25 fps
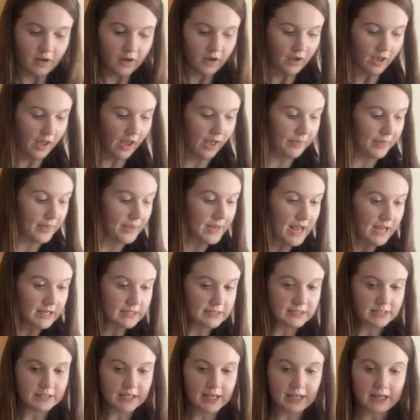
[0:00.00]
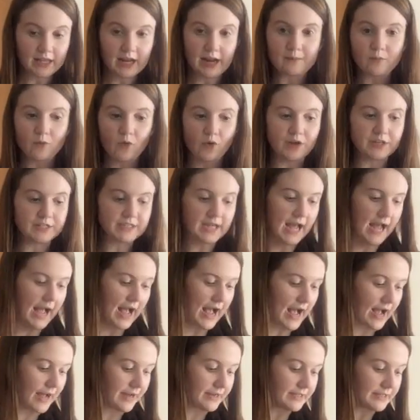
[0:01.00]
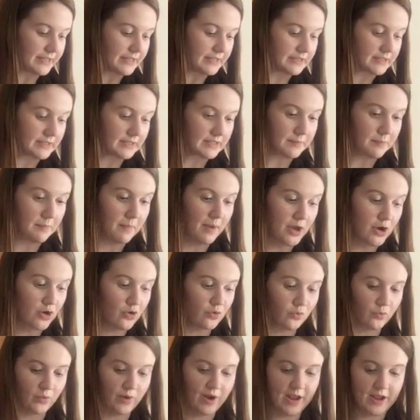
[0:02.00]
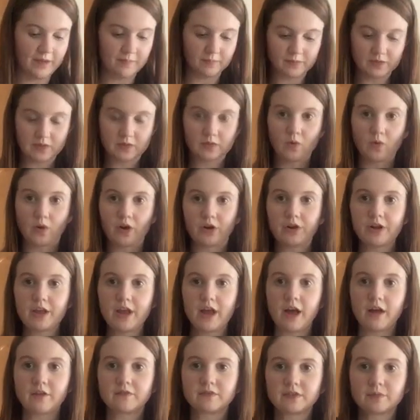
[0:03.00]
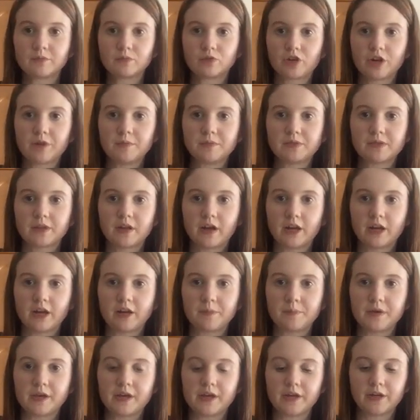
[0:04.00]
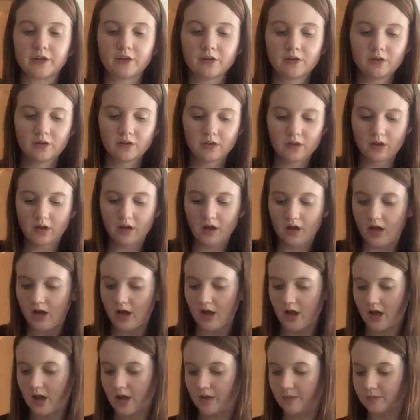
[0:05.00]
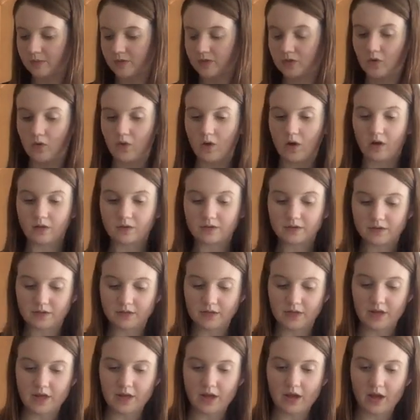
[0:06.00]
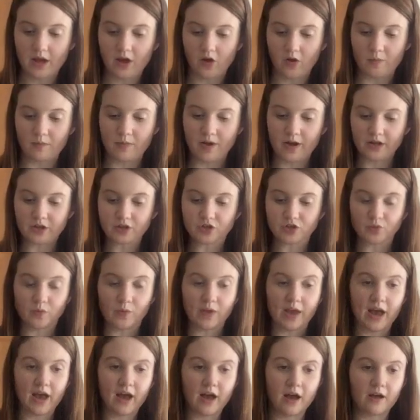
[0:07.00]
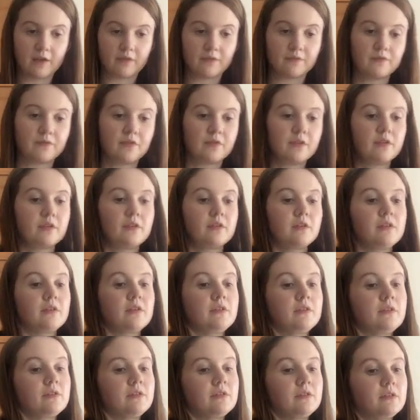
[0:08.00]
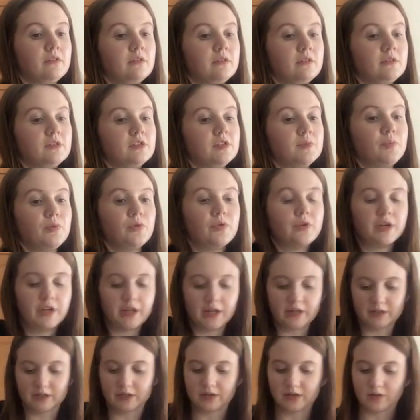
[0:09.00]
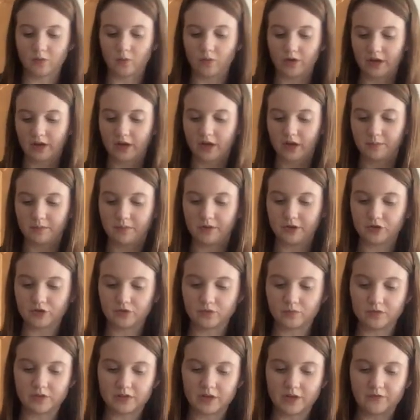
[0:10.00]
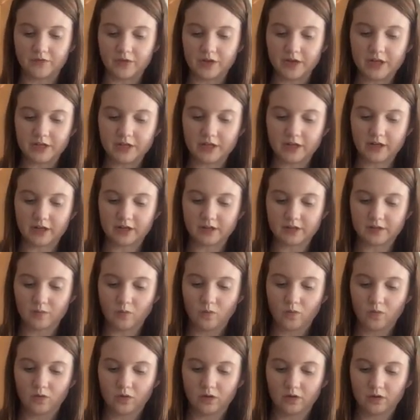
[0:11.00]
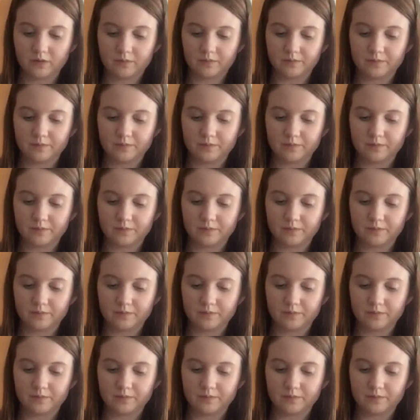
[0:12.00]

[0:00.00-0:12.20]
Okay, the next thing that I'm going to add is my grapes. So I already have some grapes cut up here. So I'll see how much we have to put into the 1 cup measure. We'll see if we need to cut some more.